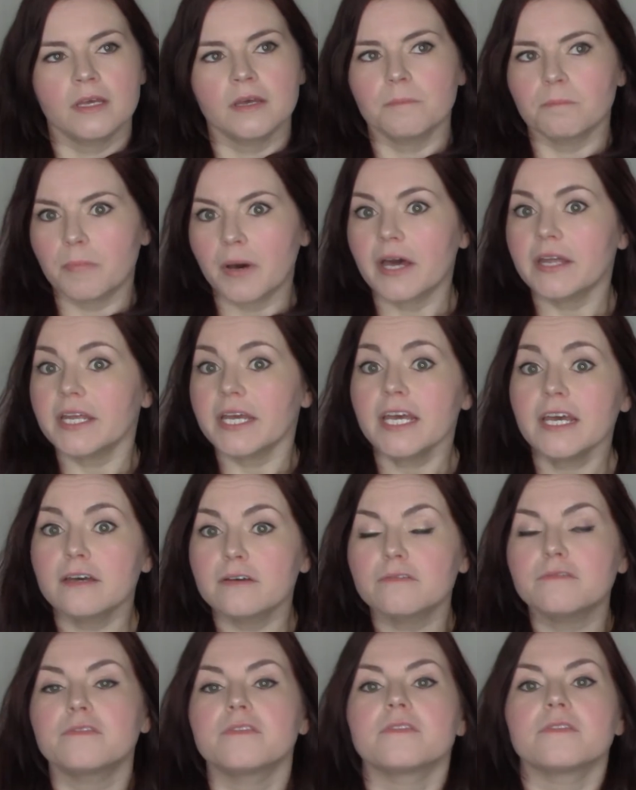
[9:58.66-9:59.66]
But
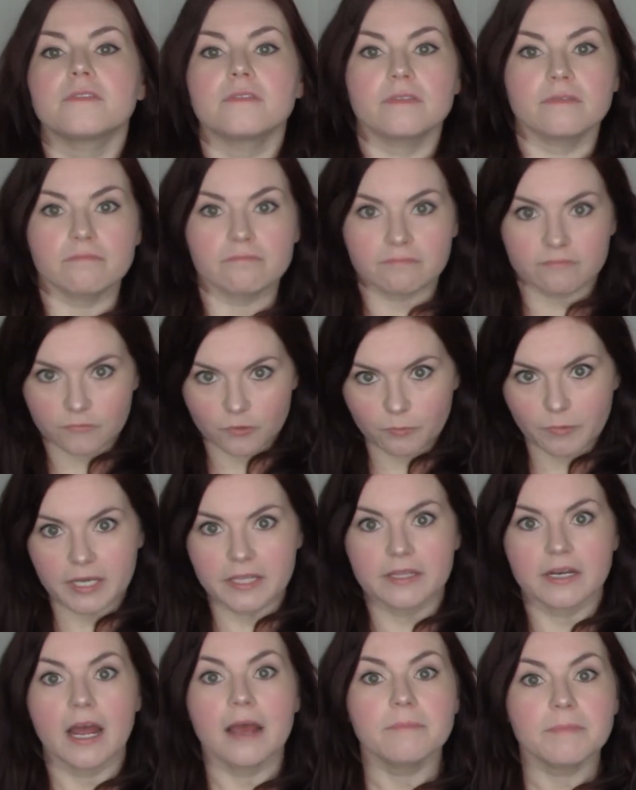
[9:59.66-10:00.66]
if, the way
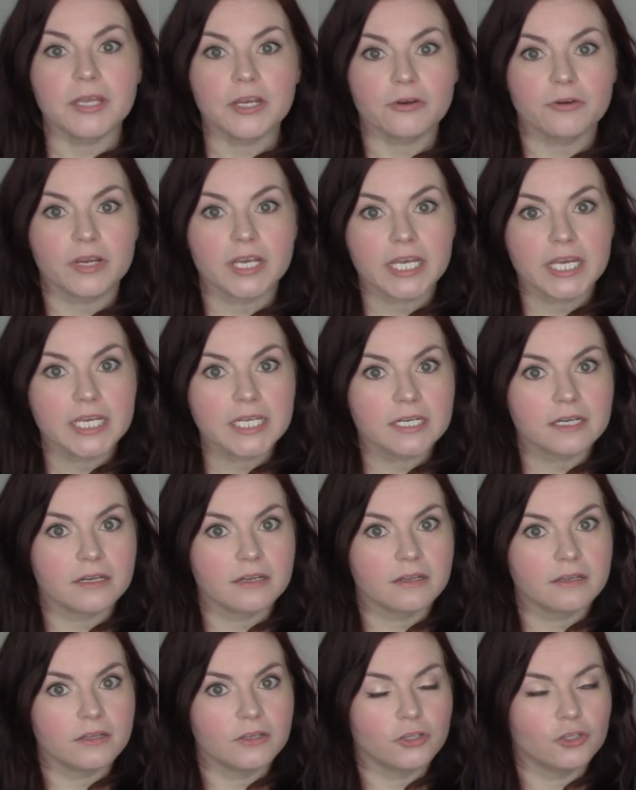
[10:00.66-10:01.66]
that I'm hearing it,
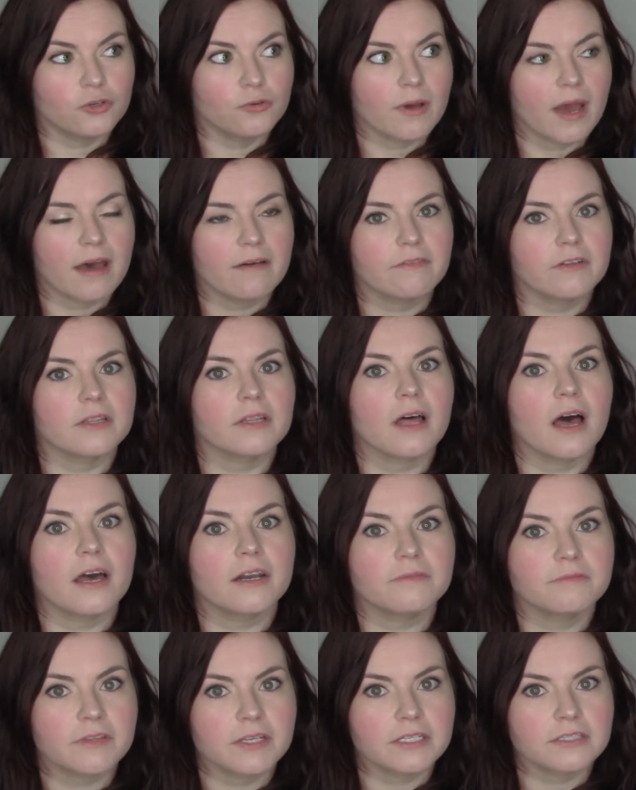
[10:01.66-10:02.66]
you have a lot
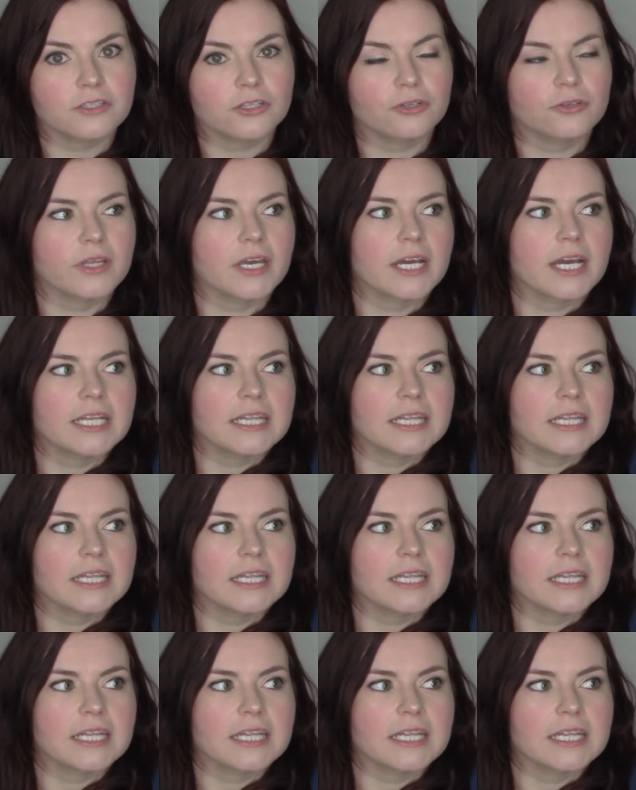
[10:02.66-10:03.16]
of things that you're like, I'd